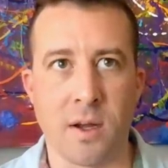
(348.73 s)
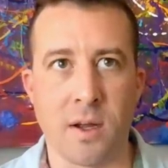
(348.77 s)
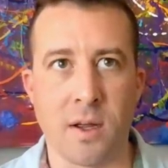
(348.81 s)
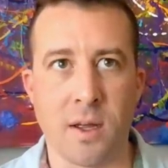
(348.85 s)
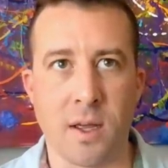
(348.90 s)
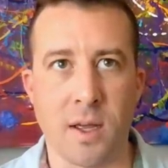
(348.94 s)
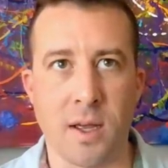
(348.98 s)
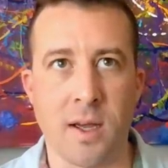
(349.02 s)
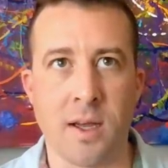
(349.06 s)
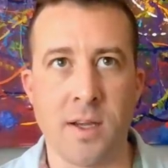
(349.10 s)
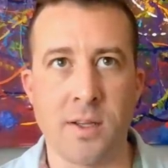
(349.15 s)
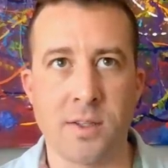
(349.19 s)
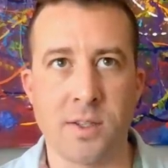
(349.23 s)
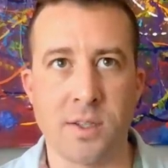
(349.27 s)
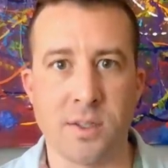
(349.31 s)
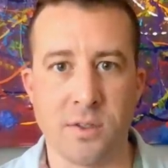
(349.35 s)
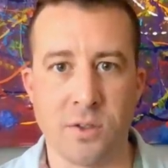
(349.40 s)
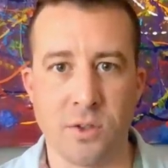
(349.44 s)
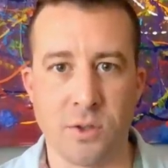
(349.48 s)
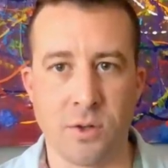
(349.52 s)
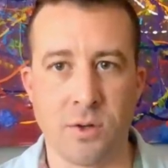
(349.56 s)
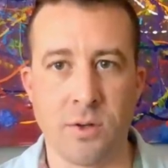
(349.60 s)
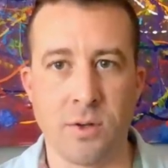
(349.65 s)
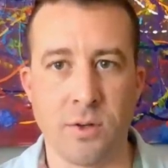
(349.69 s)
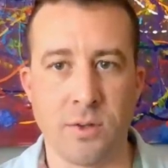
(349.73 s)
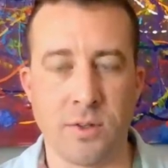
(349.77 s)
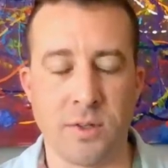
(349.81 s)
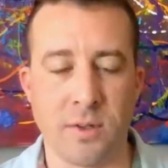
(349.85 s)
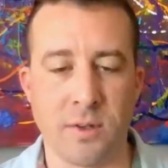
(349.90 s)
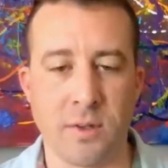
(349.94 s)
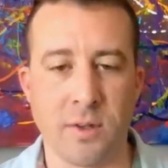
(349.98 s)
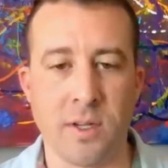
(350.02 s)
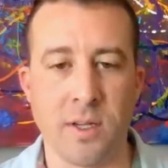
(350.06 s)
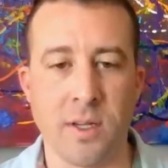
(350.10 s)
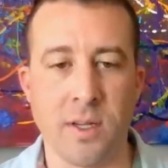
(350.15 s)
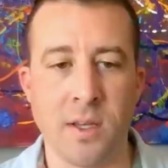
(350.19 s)
has true
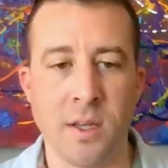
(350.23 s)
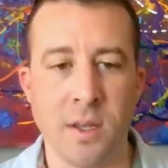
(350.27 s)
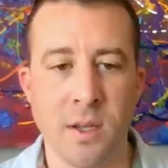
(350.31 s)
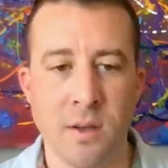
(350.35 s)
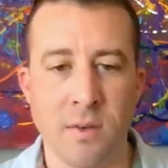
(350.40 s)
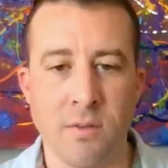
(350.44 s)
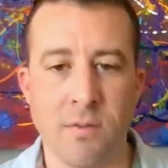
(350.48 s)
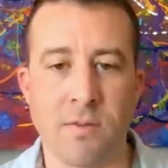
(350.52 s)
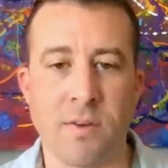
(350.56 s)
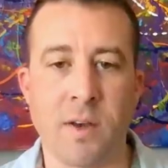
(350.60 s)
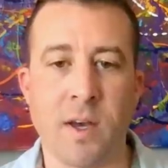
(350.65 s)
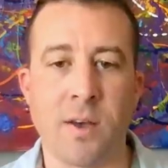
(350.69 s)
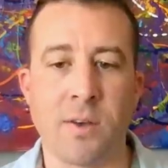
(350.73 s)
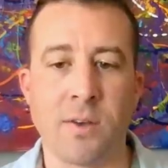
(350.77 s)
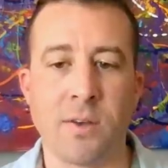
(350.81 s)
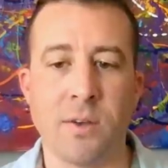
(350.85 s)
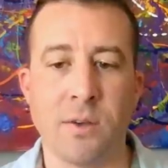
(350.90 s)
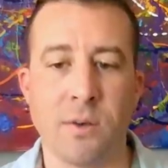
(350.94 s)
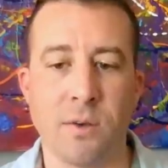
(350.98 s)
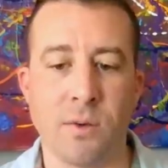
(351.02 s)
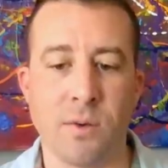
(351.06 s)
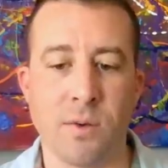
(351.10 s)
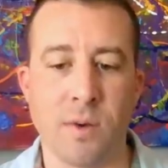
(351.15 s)
utility value